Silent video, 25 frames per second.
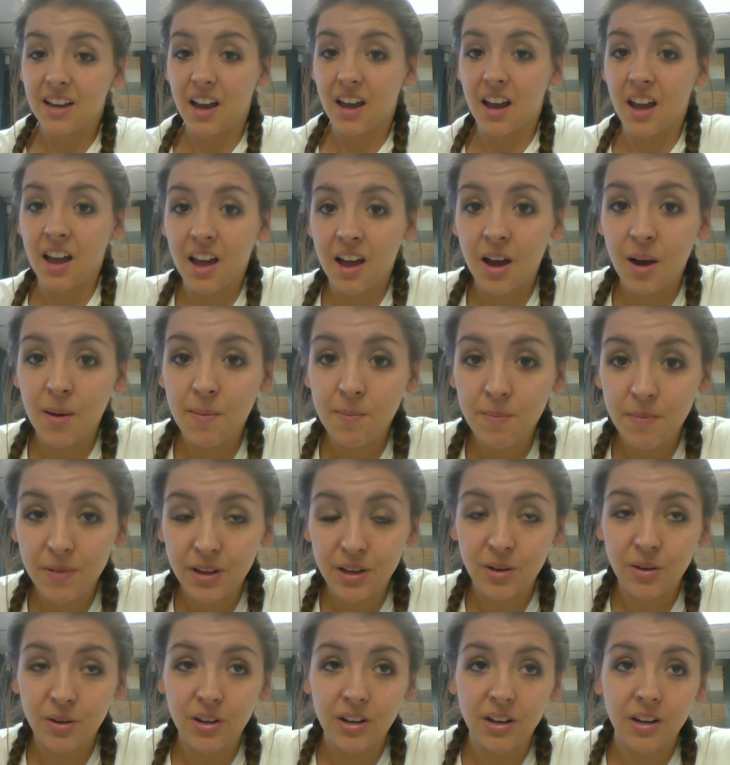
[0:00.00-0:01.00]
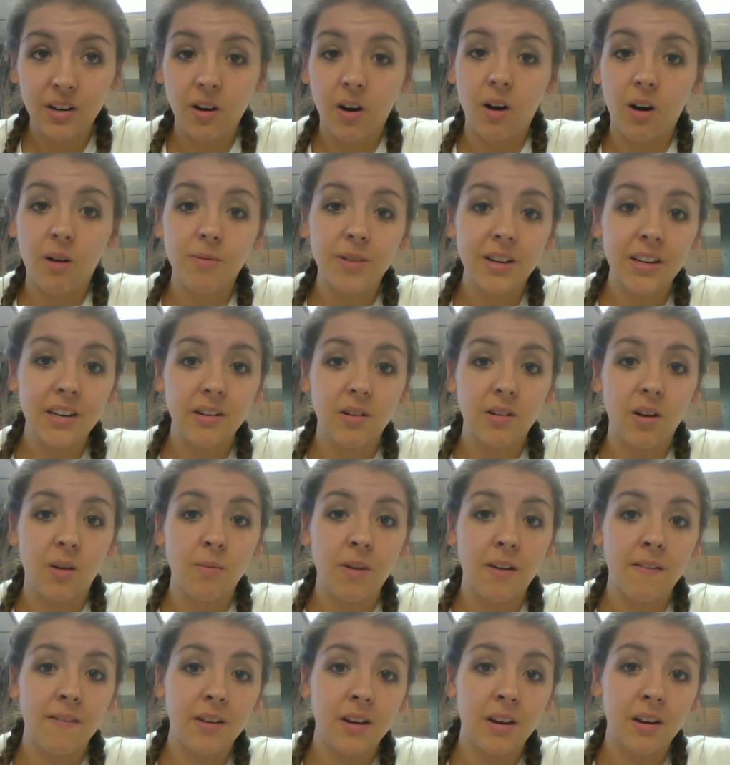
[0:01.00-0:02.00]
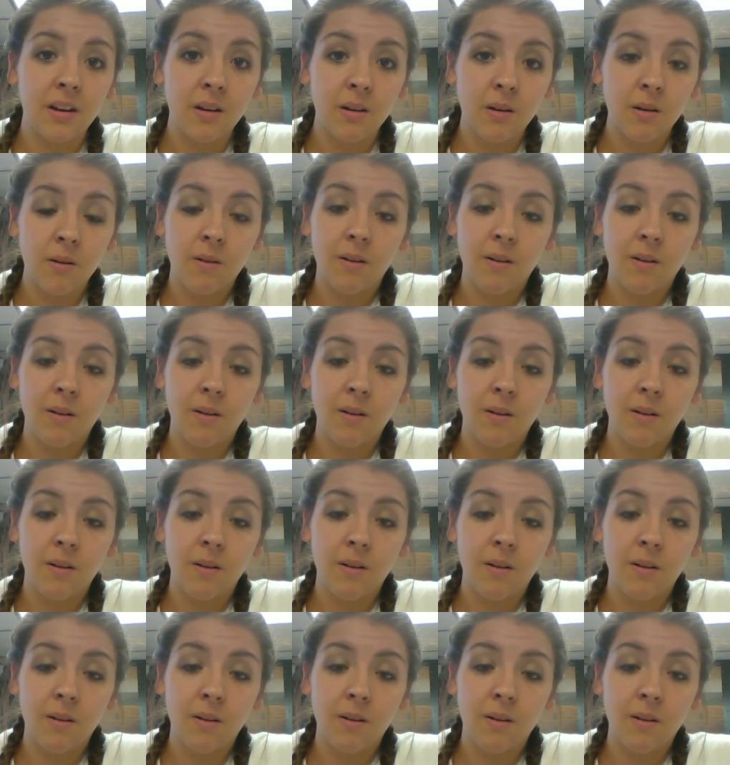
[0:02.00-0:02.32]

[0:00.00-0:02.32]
You can comment on my video.